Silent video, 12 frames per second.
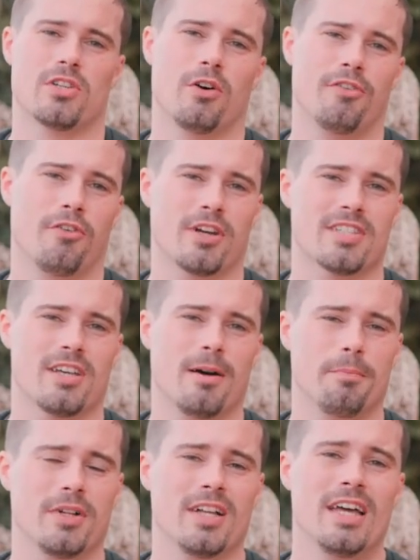So for
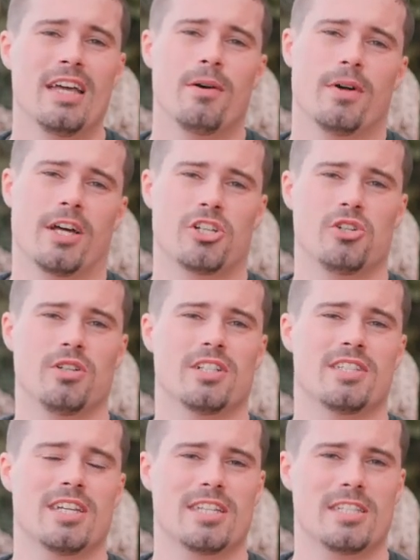example, when I shoot
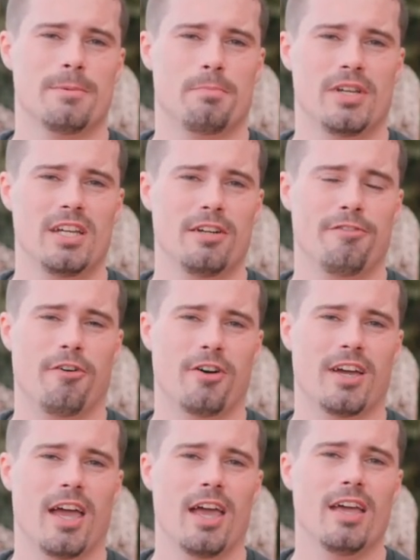in 60p in
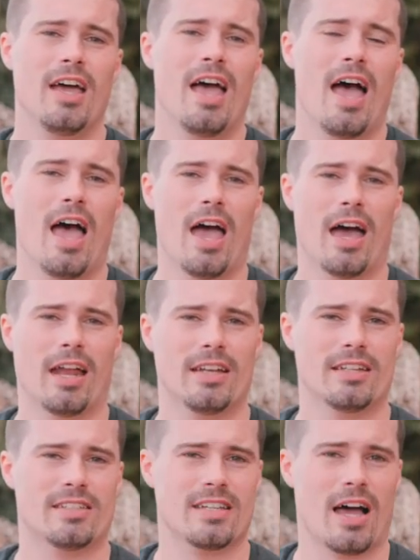4K
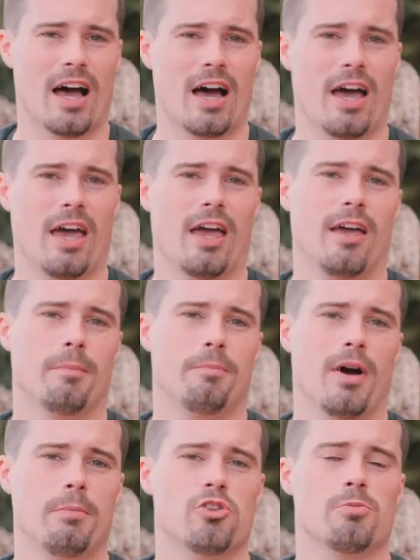and I
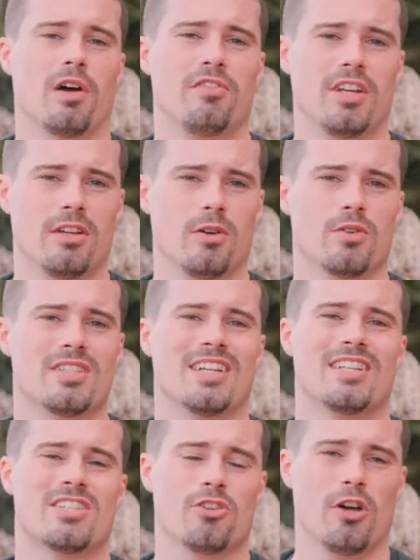publish my videos
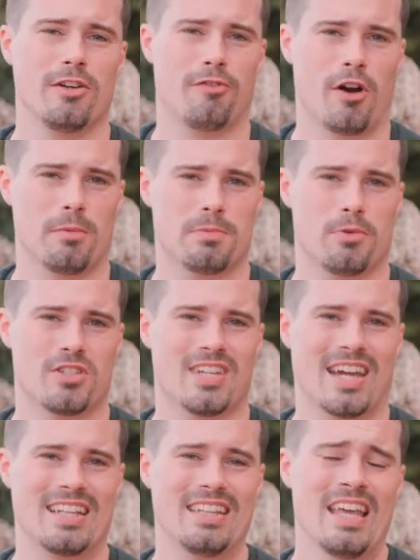in 30 frames per
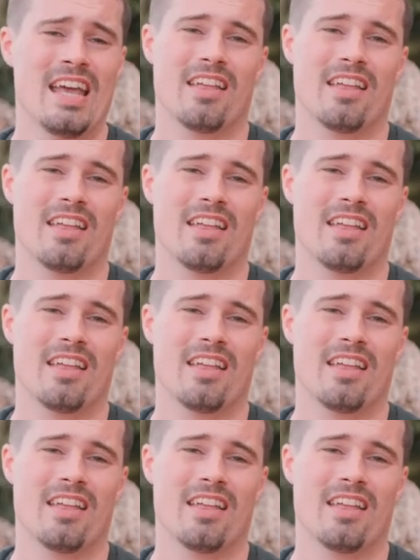second,